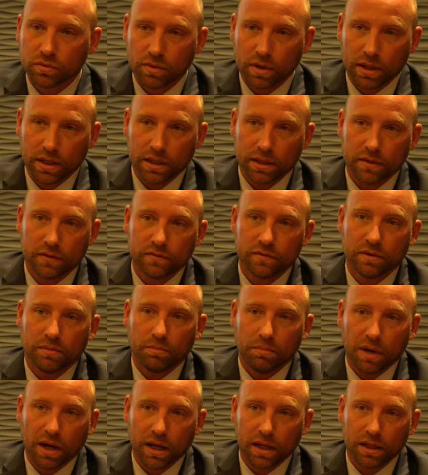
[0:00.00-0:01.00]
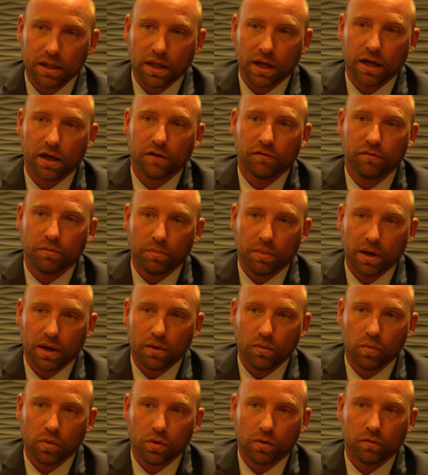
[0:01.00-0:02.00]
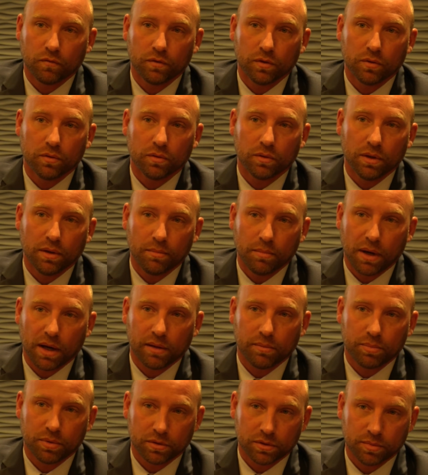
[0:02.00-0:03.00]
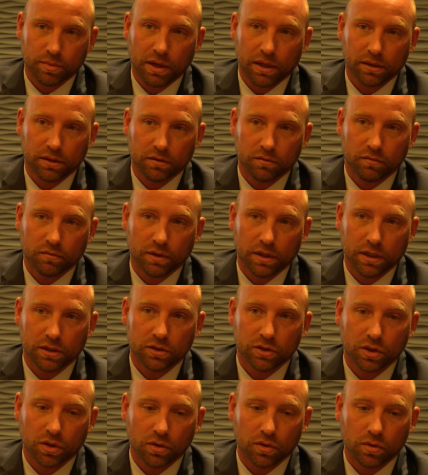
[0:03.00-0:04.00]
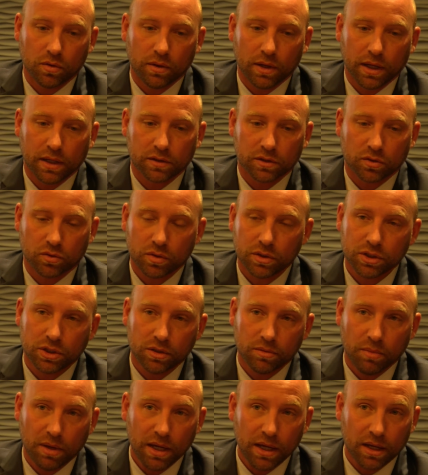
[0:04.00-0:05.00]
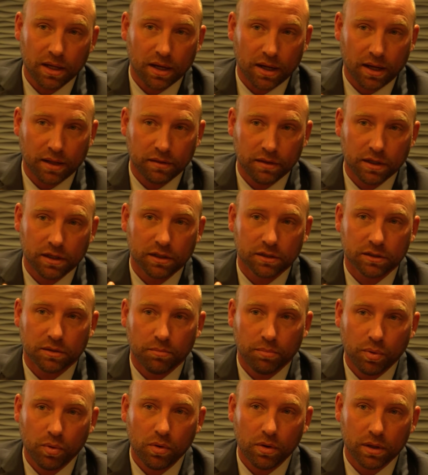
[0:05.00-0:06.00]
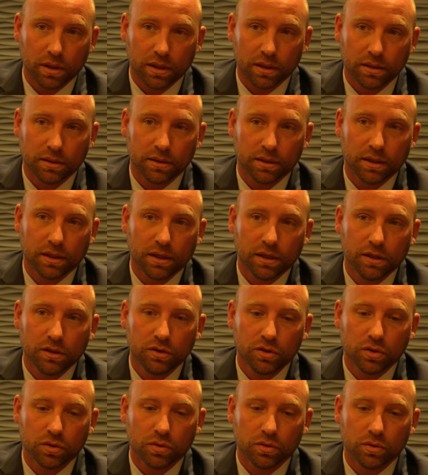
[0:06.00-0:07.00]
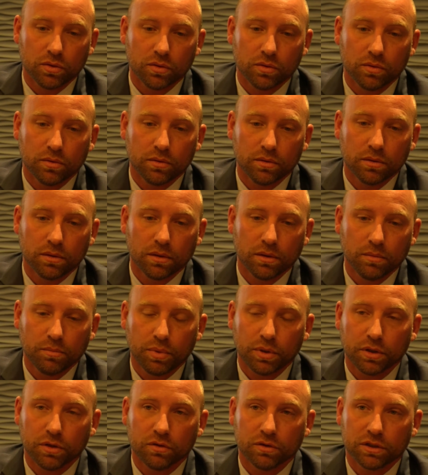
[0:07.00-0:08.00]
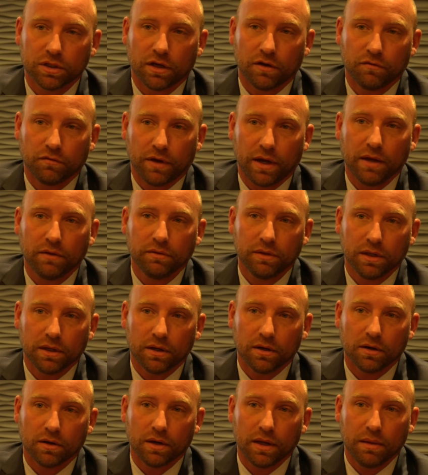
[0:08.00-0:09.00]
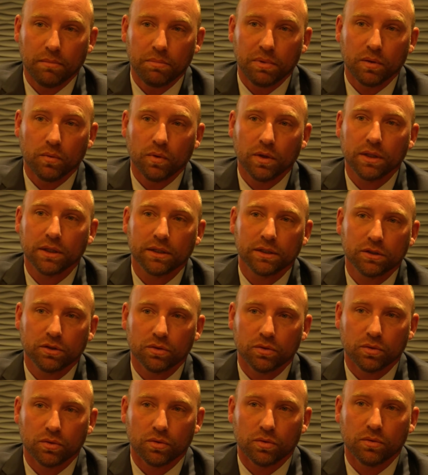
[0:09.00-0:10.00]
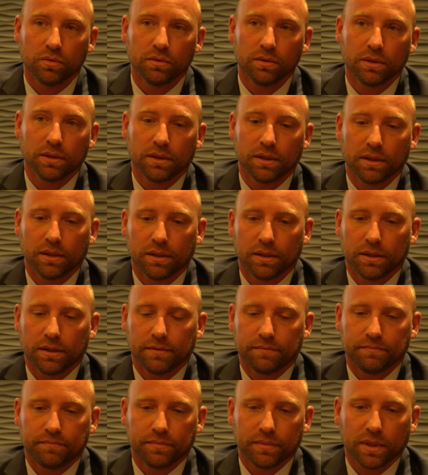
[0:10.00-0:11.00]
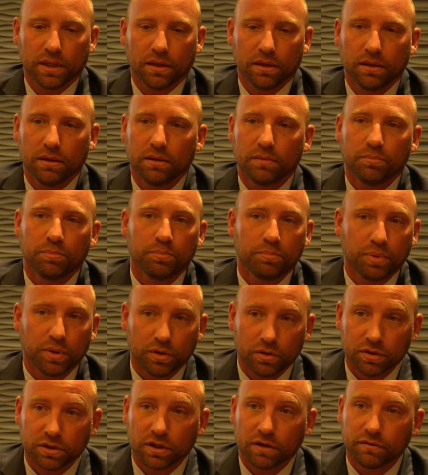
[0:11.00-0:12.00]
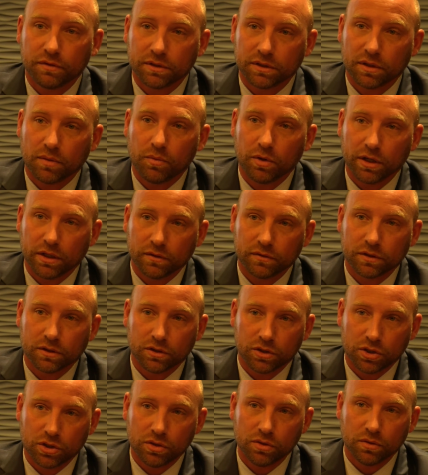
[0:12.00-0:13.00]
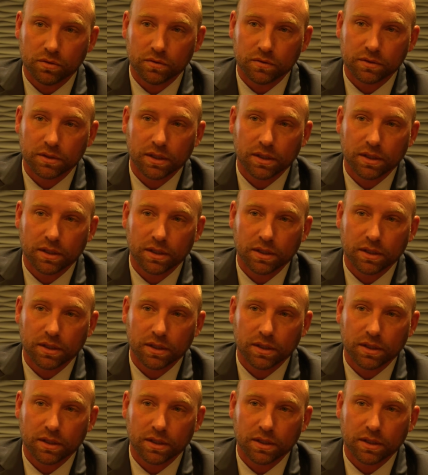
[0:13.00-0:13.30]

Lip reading: raised in my life, and my worldview, and my perspective. And so as a Christian man, I think it's important to put yourself out there and be willing to put yourself in someone else's shoes.